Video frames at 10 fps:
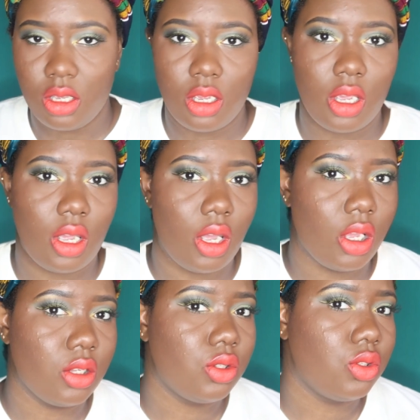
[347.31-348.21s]

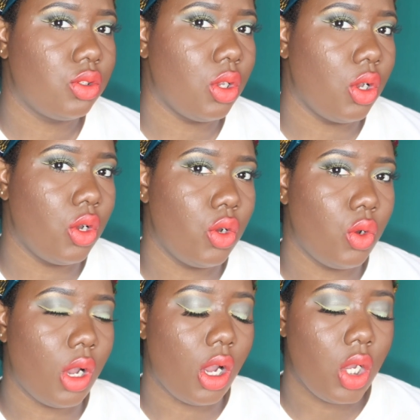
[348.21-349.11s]
yeah
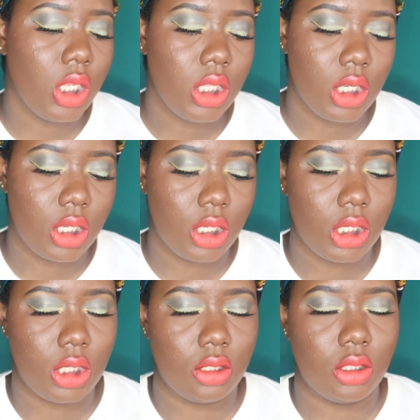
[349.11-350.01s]
so all
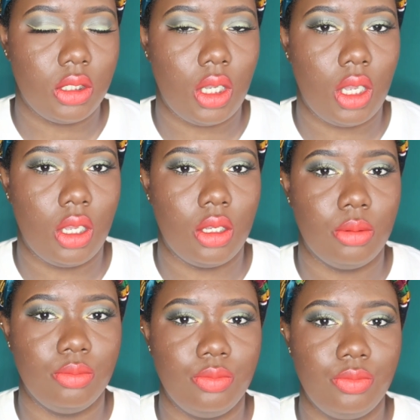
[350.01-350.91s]
the
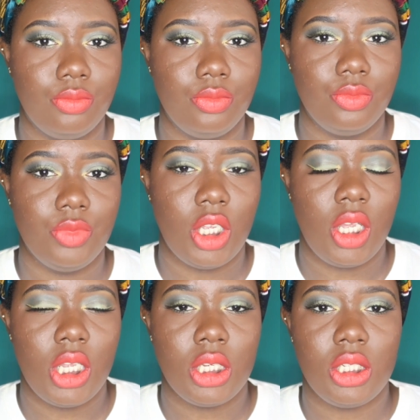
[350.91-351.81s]
um,
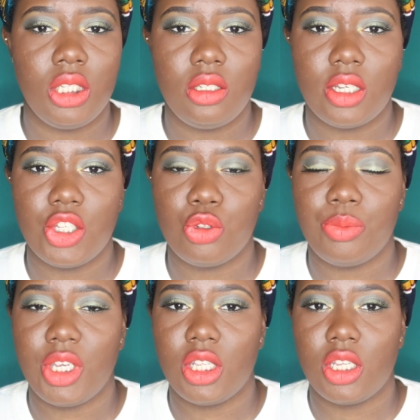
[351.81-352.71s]
details will
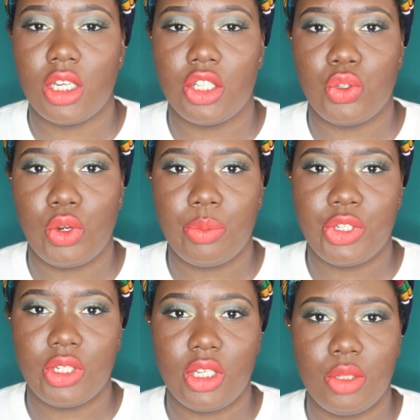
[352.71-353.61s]
be in the
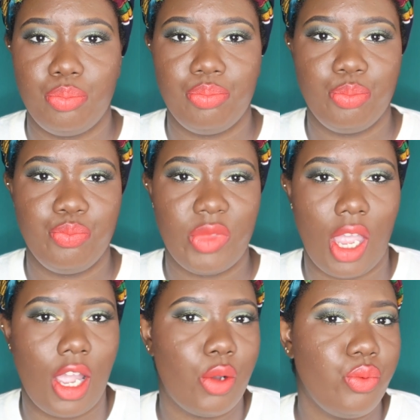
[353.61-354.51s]
description
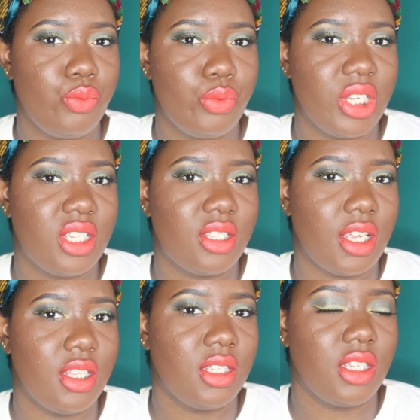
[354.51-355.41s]
i would
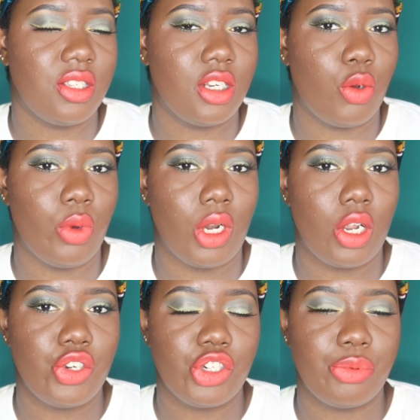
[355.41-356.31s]
say this isn't a
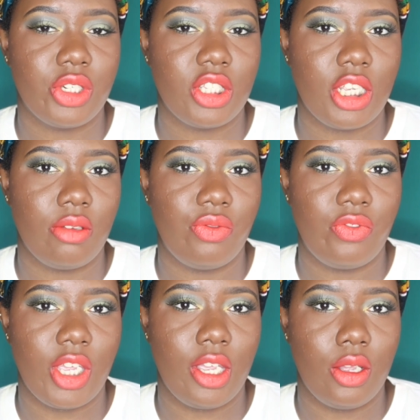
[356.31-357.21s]
100 percent
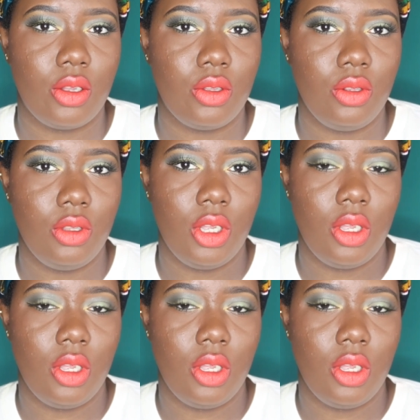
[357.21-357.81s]
fail